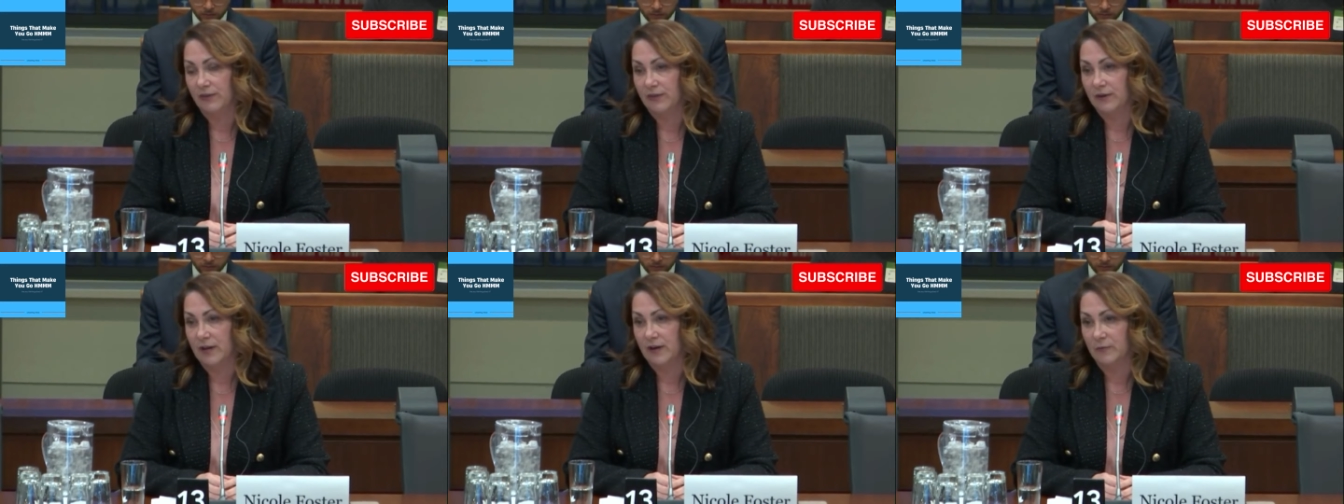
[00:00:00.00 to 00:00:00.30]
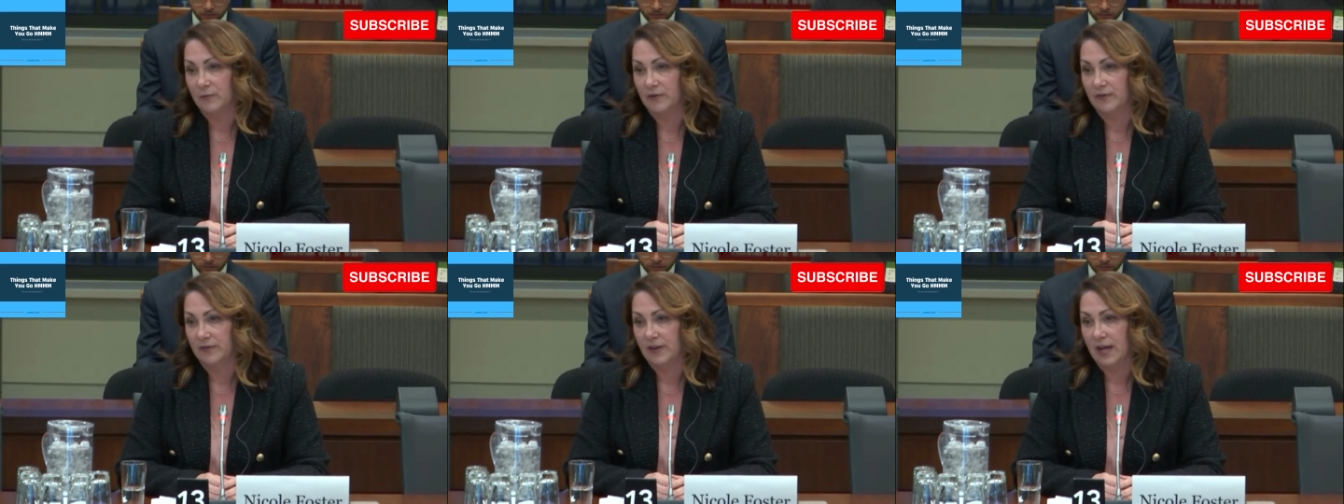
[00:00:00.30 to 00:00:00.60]
the
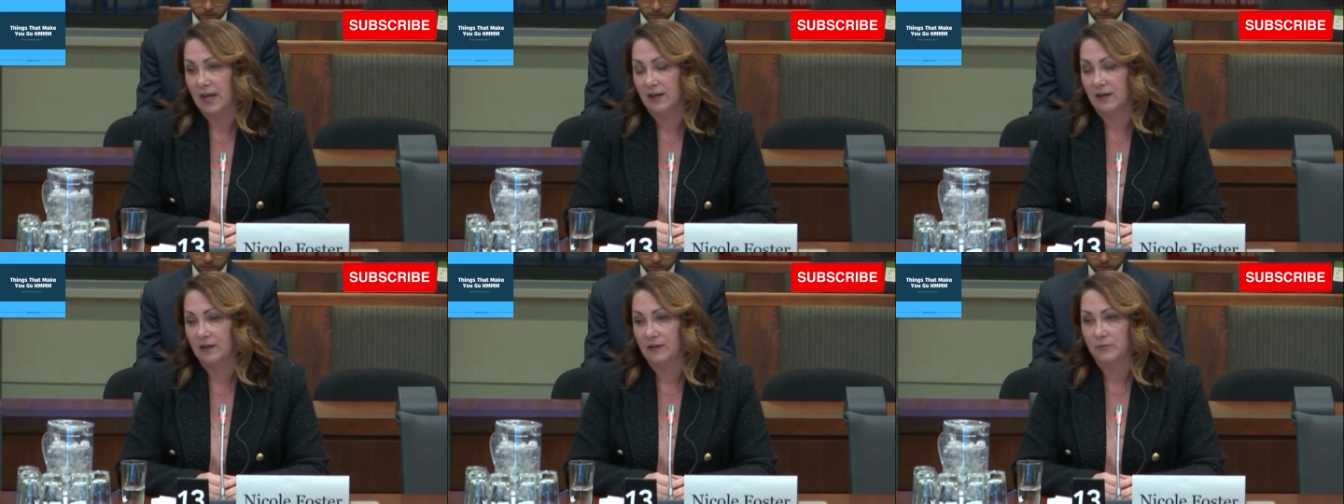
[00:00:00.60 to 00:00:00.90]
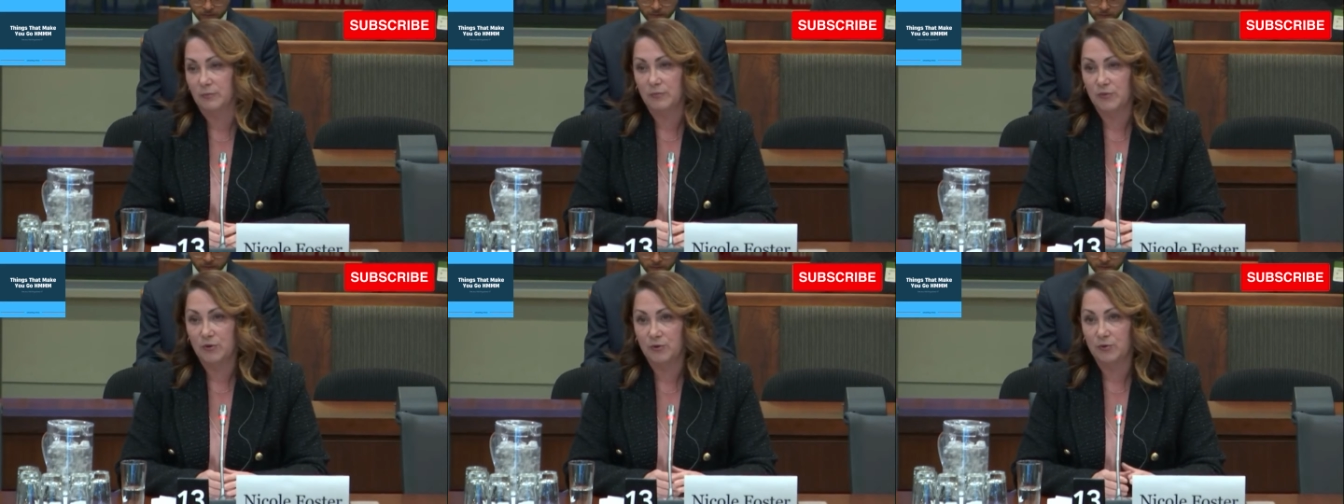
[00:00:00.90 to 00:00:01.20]
Government of Canada
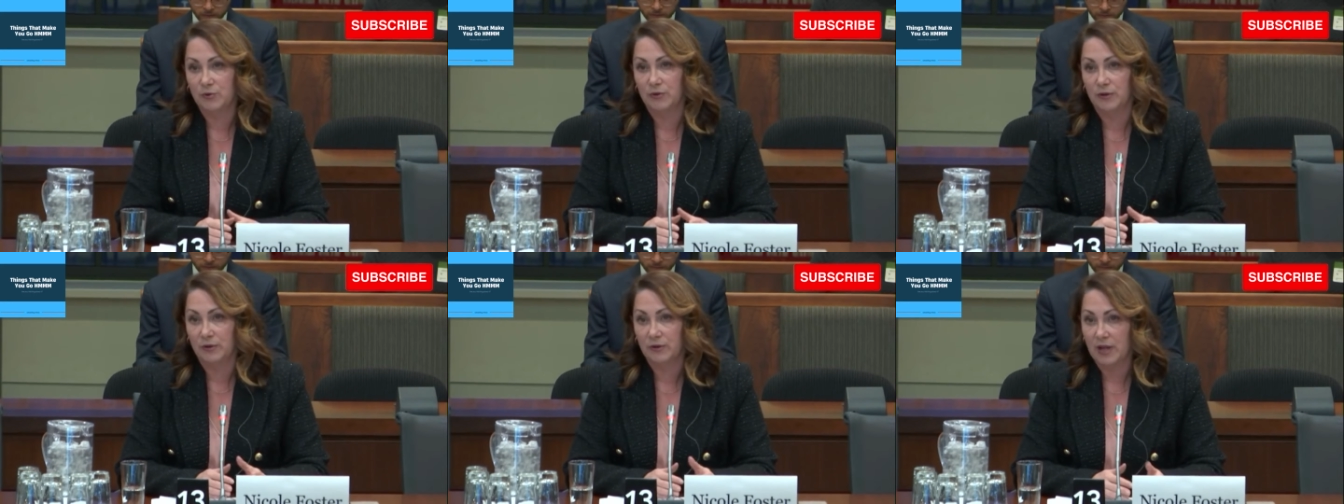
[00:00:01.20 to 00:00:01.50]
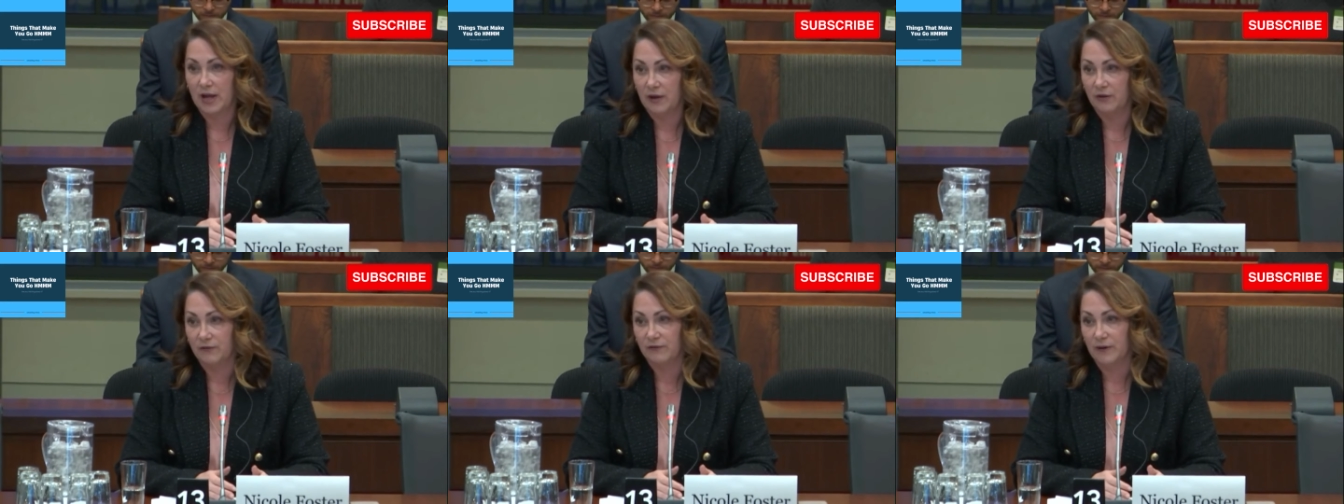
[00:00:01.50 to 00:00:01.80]
through the
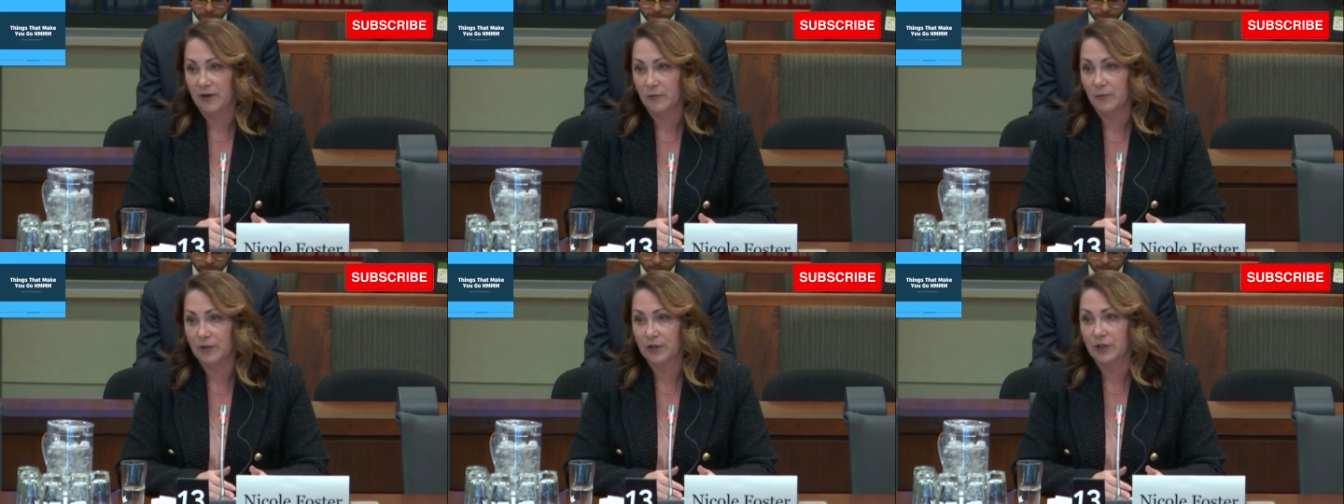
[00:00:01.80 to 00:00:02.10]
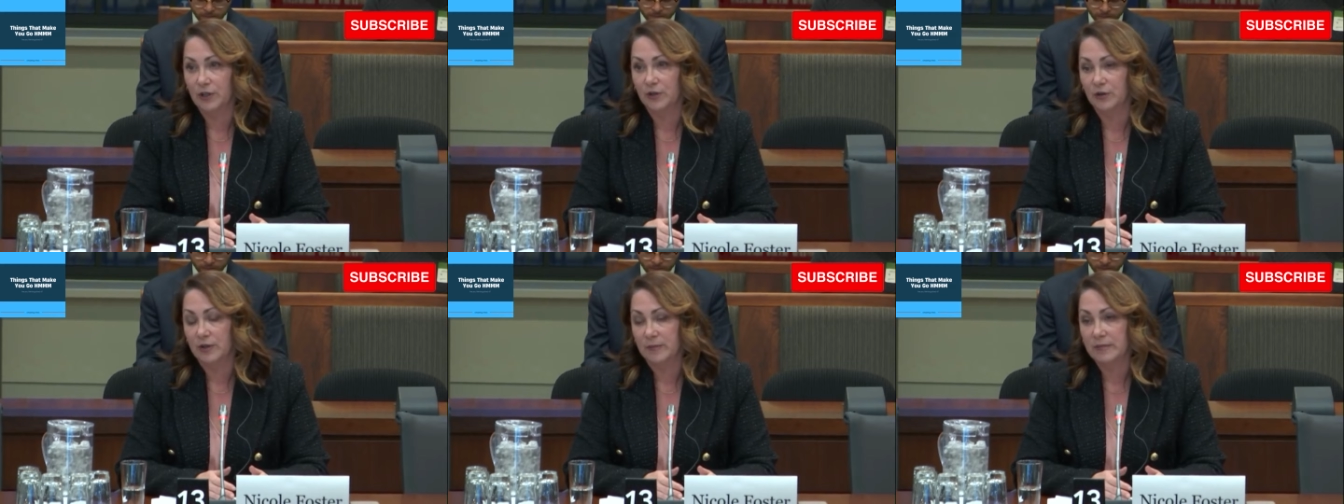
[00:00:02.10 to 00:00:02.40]
Cloud Framework
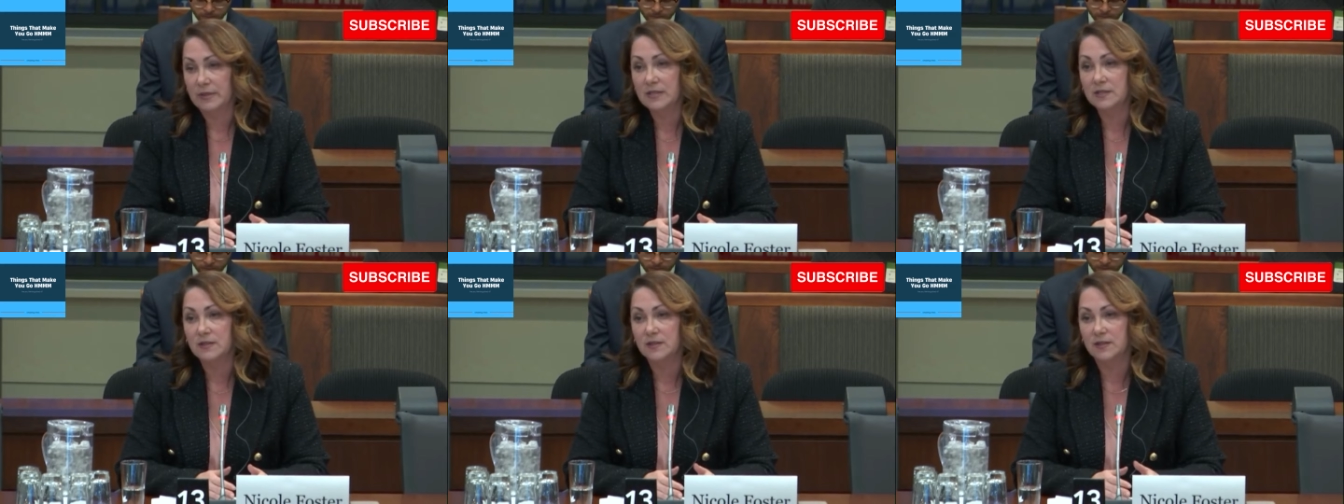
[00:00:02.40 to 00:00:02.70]
Agreement.